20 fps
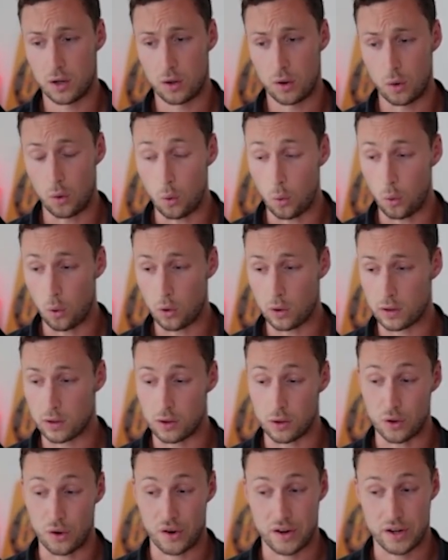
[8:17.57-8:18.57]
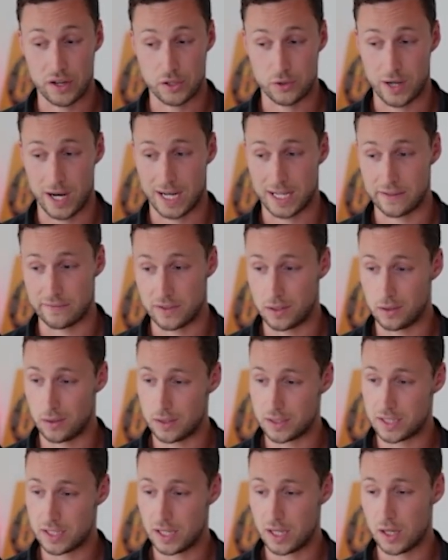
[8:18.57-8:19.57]
or earn attractive
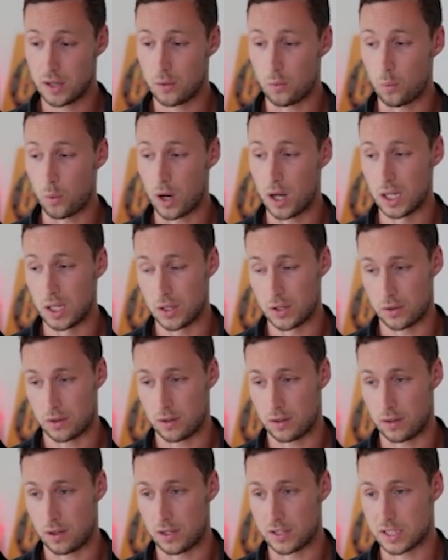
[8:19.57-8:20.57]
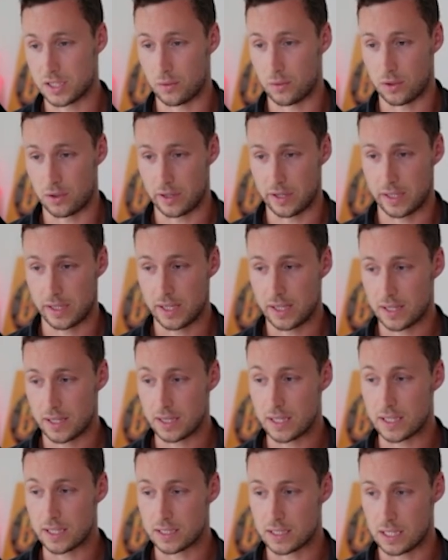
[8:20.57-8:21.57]
yields while also earning
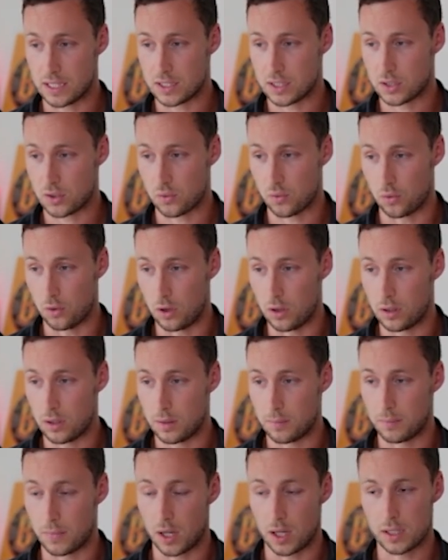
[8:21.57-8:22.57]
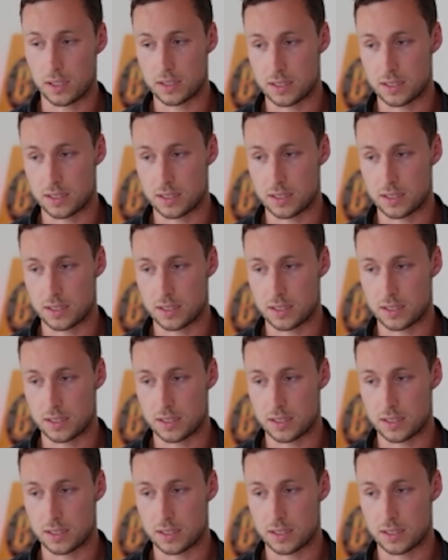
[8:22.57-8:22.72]
these Scroll marks.